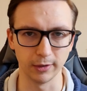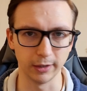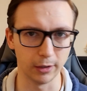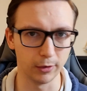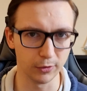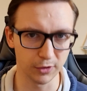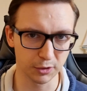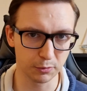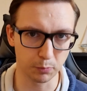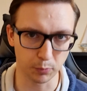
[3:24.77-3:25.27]
It
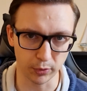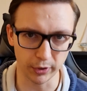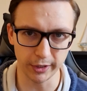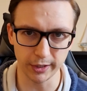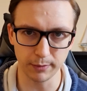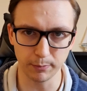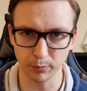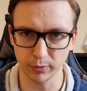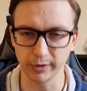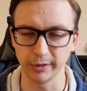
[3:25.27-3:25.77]
looks
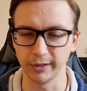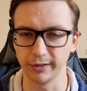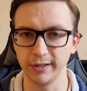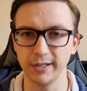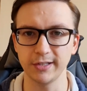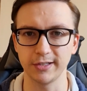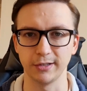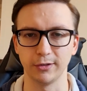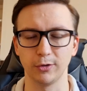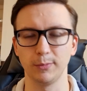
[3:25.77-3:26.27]
pretty
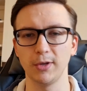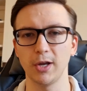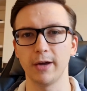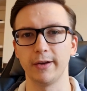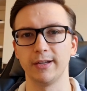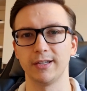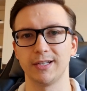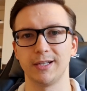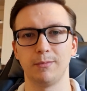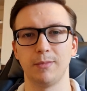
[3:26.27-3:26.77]
decent, to be
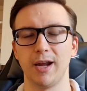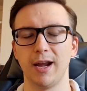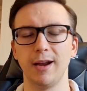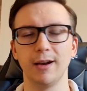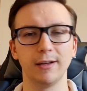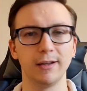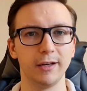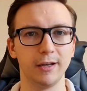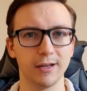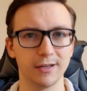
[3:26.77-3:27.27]
honest, and my
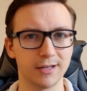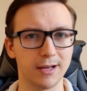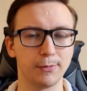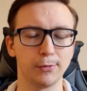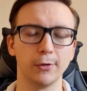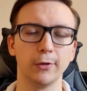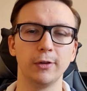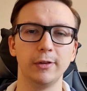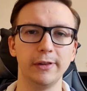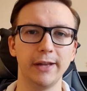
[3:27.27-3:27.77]
hairline is
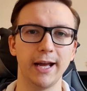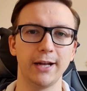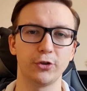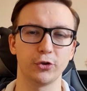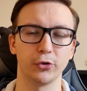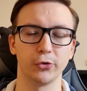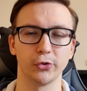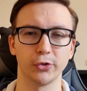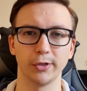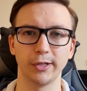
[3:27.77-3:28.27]
absolutely
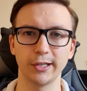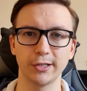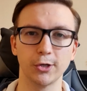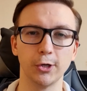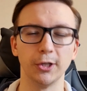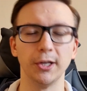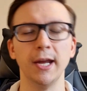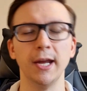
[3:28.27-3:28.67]
natural, so that's good.